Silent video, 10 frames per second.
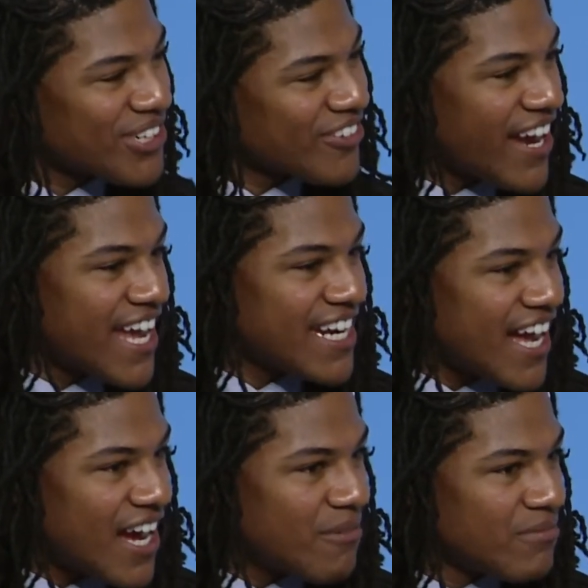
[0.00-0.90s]
Grant
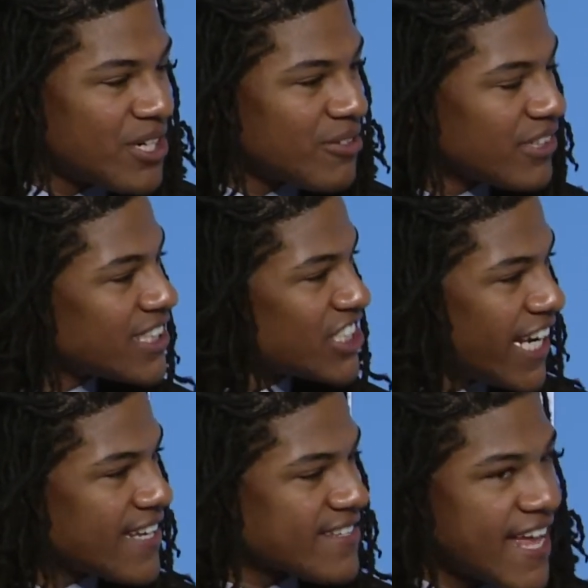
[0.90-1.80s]
um, really
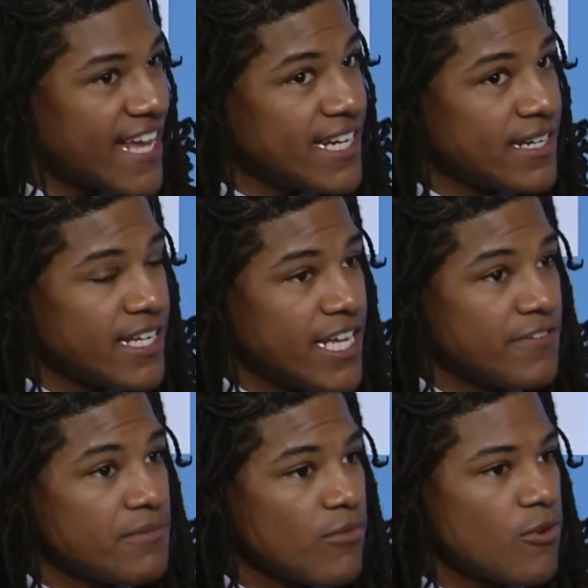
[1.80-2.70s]
changed that, and
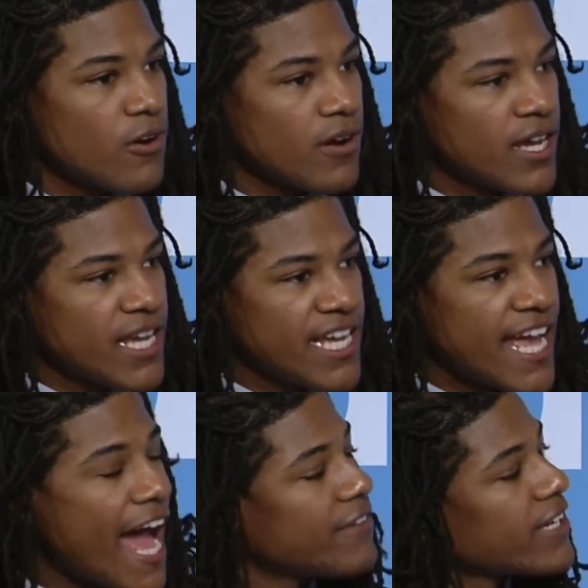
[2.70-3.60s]
even more, he
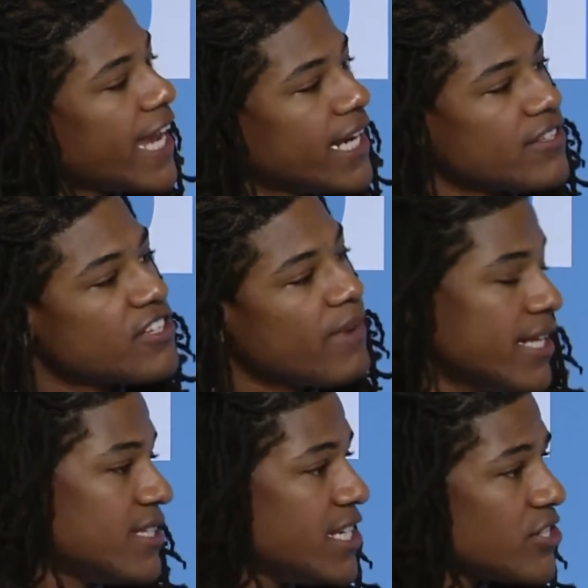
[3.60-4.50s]
advocated to my
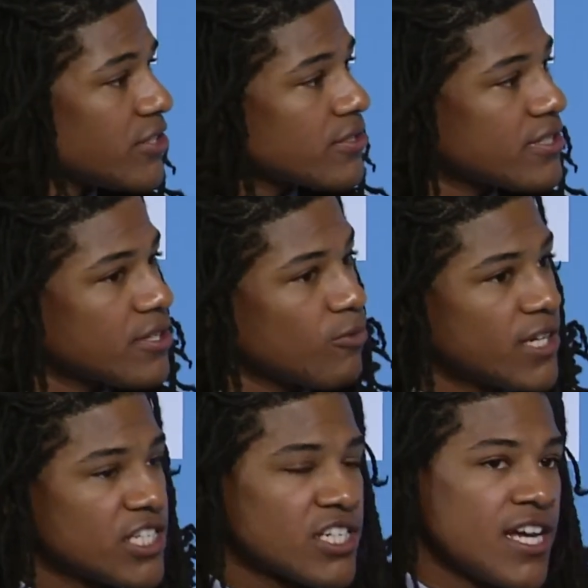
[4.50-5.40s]
teachers,
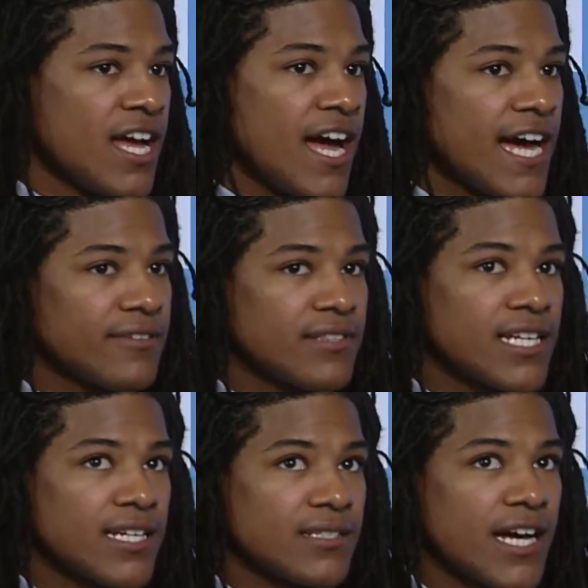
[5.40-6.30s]
which I don't
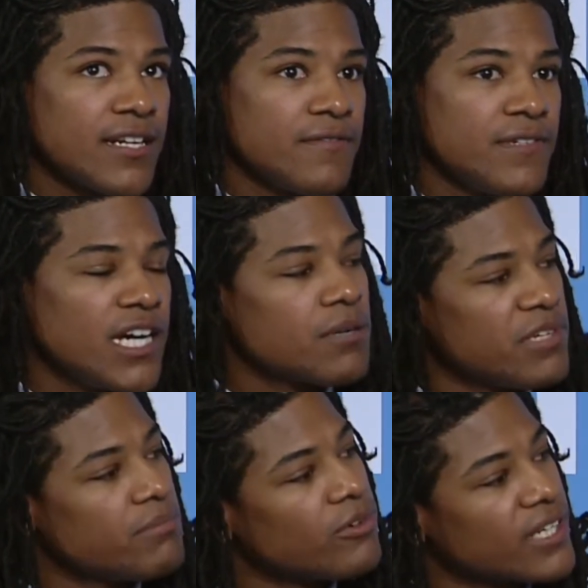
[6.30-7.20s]
think a lot of young
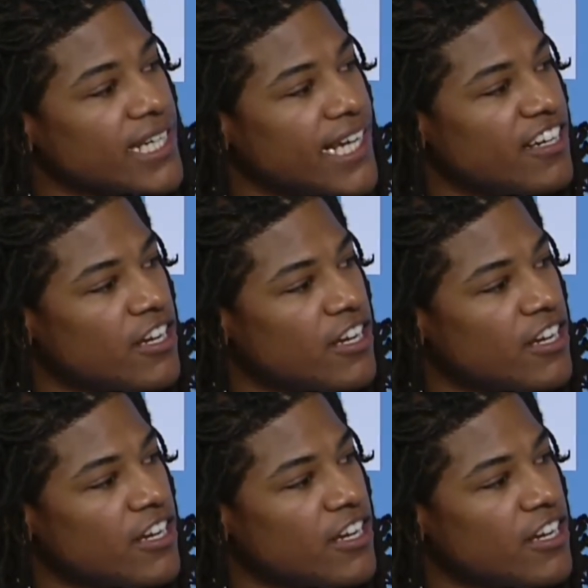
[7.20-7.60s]
people get.